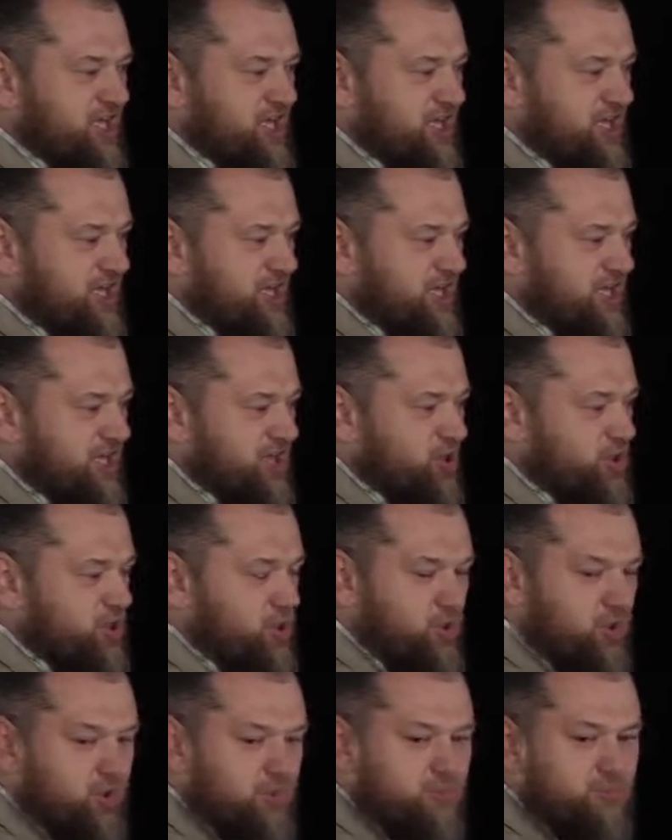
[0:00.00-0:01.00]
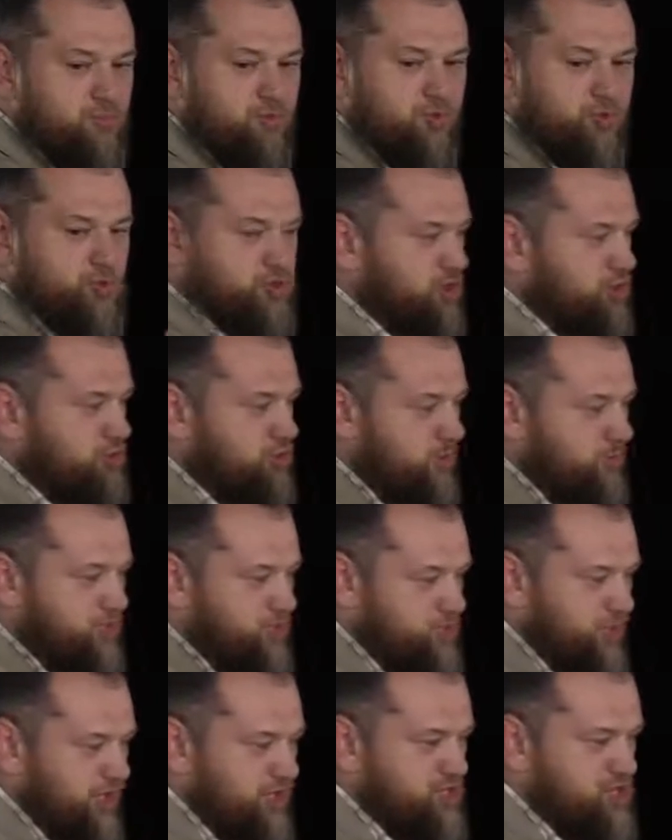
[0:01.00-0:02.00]
whole mutual
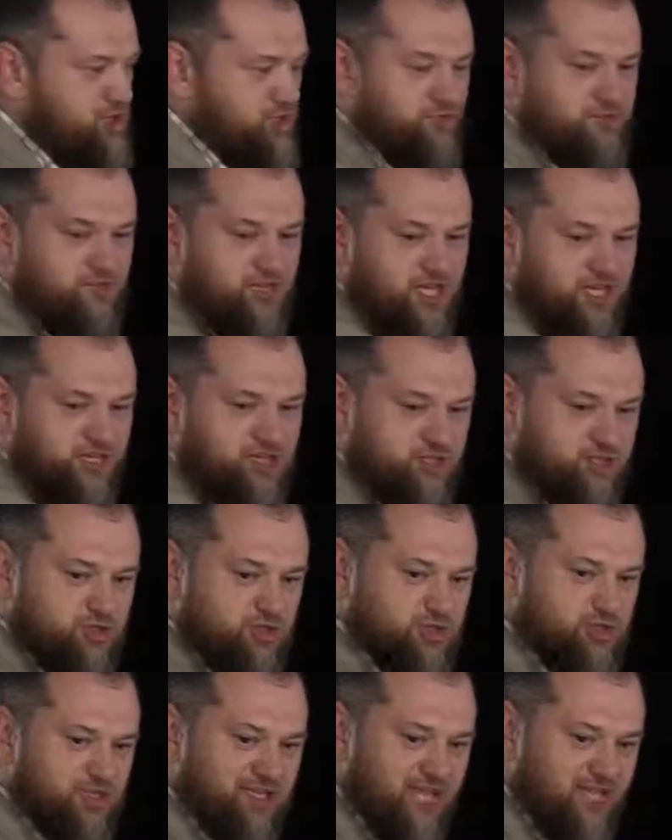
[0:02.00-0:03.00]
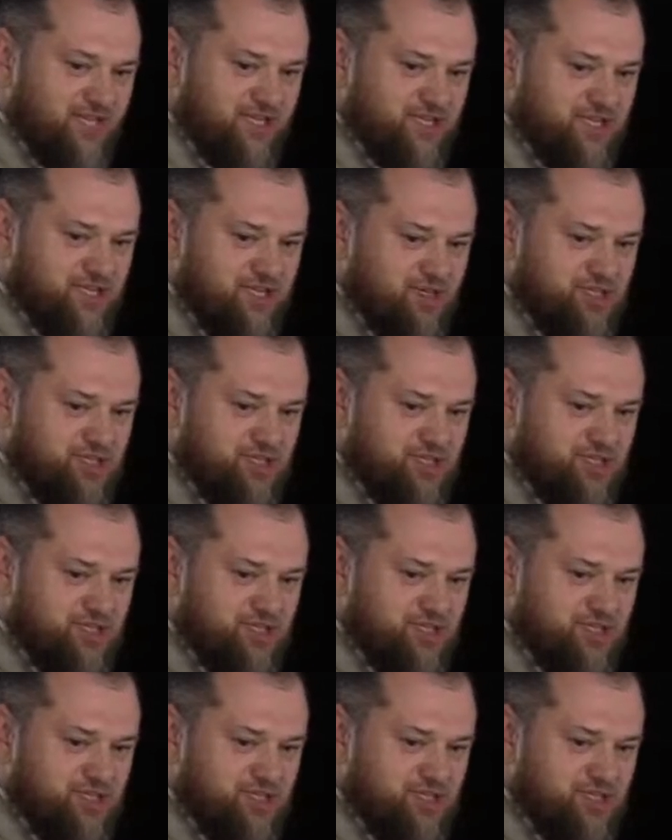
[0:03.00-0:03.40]
cooperation as a society.